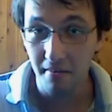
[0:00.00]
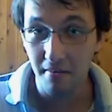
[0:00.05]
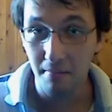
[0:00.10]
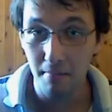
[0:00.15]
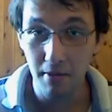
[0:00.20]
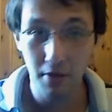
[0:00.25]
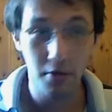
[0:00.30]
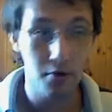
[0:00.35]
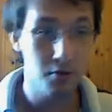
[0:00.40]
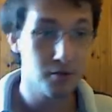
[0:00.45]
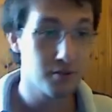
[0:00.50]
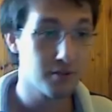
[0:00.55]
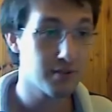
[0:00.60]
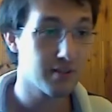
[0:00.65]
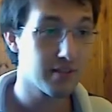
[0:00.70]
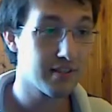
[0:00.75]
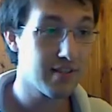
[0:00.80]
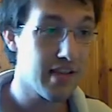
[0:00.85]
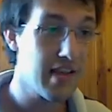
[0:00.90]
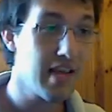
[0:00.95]

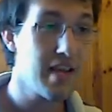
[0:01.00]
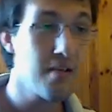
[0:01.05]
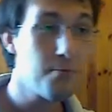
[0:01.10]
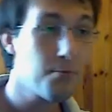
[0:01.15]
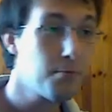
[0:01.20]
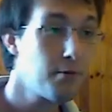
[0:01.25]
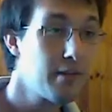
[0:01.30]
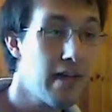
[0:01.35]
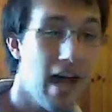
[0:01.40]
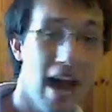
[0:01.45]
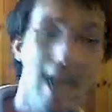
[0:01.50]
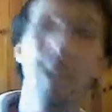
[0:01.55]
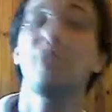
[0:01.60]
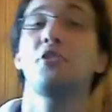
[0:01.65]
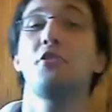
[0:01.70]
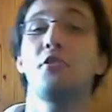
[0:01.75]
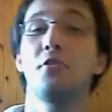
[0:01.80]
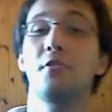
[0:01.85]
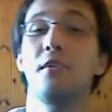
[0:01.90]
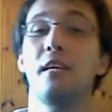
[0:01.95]
because they would
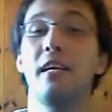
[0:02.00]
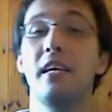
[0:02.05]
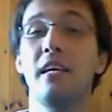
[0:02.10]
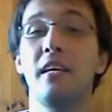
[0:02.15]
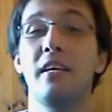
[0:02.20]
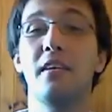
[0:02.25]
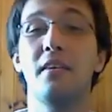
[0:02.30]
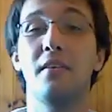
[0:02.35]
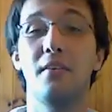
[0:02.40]
actually,